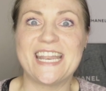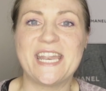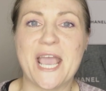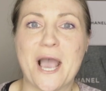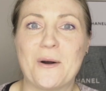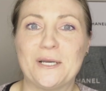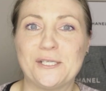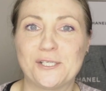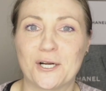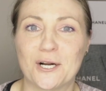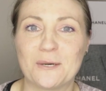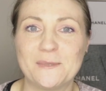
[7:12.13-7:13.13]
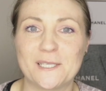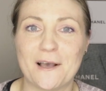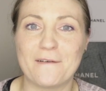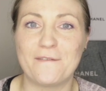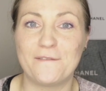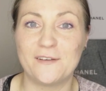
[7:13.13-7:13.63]
Now, in terms
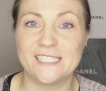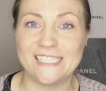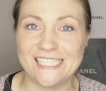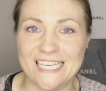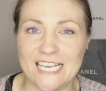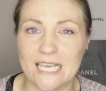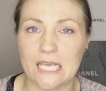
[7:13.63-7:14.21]
of physique,